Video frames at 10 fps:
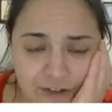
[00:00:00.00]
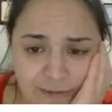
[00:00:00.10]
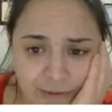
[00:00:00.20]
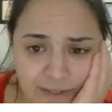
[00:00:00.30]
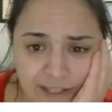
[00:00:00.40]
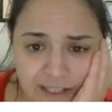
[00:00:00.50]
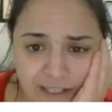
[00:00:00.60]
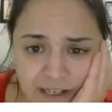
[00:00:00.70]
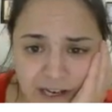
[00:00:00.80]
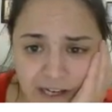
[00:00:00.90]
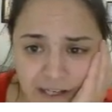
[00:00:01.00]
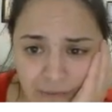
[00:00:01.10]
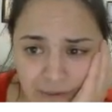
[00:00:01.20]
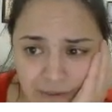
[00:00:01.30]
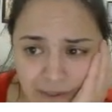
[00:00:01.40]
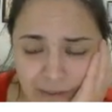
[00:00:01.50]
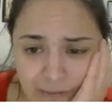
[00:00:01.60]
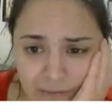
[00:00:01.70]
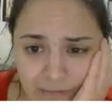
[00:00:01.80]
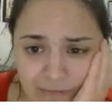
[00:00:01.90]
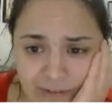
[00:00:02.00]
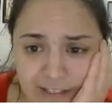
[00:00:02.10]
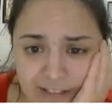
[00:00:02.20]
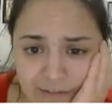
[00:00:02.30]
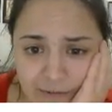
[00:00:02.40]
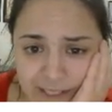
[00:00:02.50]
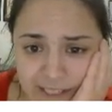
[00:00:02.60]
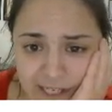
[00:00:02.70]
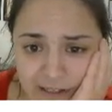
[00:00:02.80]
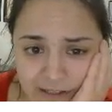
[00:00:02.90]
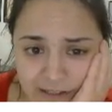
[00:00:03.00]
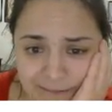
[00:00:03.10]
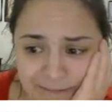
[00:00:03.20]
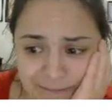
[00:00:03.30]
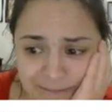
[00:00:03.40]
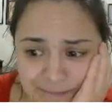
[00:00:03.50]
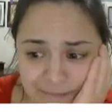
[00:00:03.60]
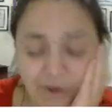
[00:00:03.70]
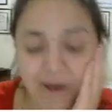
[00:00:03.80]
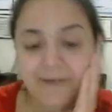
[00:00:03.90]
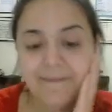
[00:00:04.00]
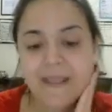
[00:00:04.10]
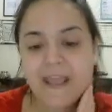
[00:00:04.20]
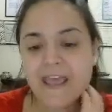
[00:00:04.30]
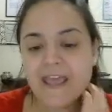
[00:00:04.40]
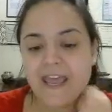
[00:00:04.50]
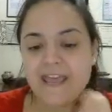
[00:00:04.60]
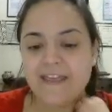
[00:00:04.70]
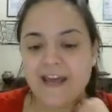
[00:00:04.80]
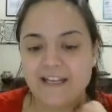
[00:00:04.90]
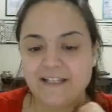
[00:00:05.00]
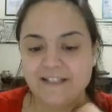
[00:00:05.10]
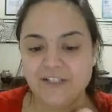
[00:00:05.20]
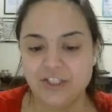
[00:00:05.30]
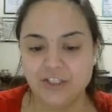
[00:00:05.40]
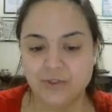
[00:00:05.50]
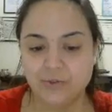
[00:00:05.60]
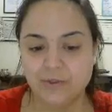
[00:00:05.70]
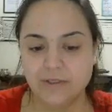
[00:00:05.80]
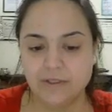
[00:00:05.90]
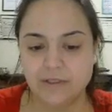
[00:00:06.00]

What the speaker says: trouble with it, I will find a different way to get on there. Okay, and that is due